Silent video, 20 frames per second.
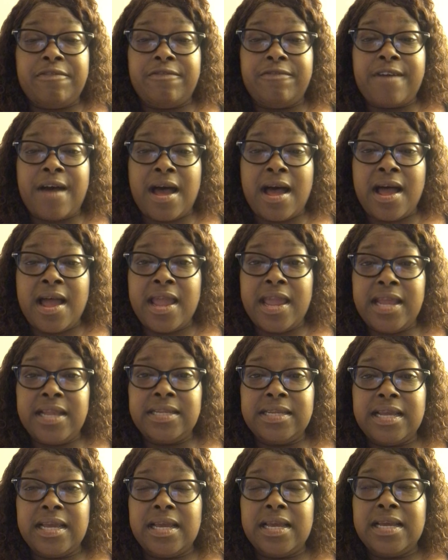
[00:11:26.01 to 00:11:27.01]

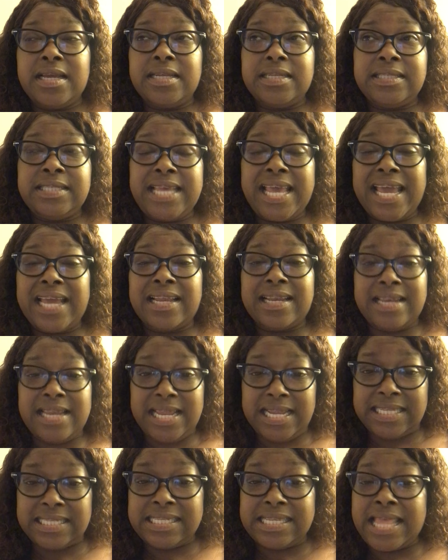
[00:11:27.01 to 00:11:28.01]
find
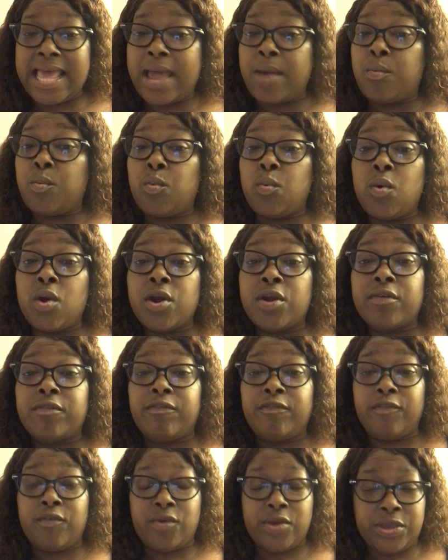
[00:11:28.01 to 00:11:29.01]
techniques that work
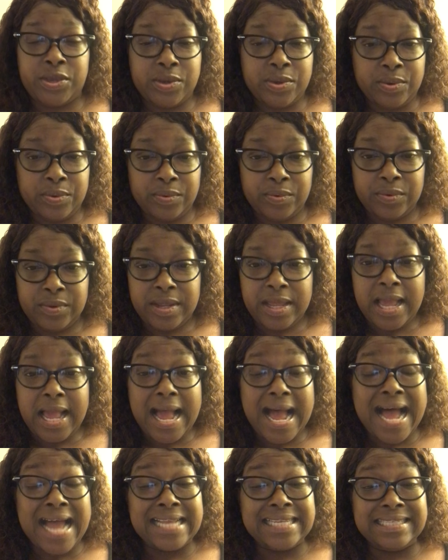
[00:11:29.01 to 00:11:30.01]
for you.
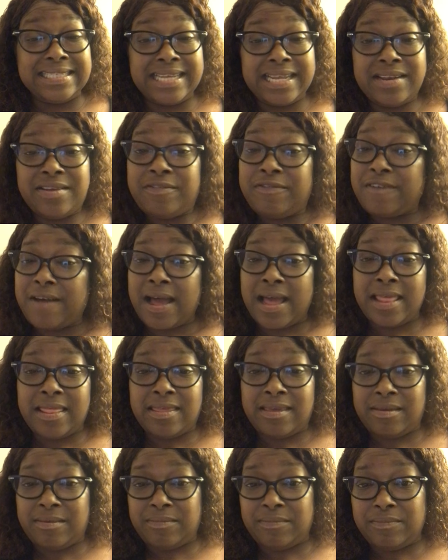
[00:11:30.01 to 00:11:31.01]
Identify
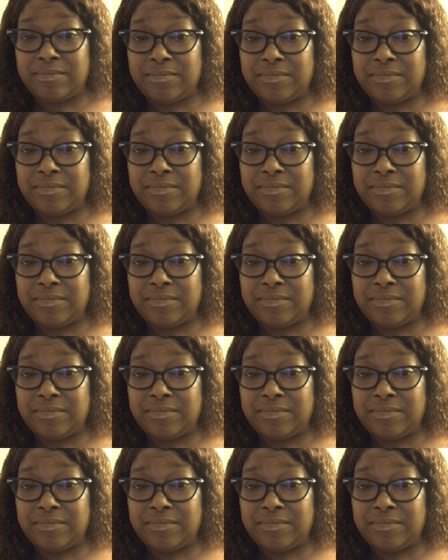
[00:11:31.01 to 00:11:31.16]
them.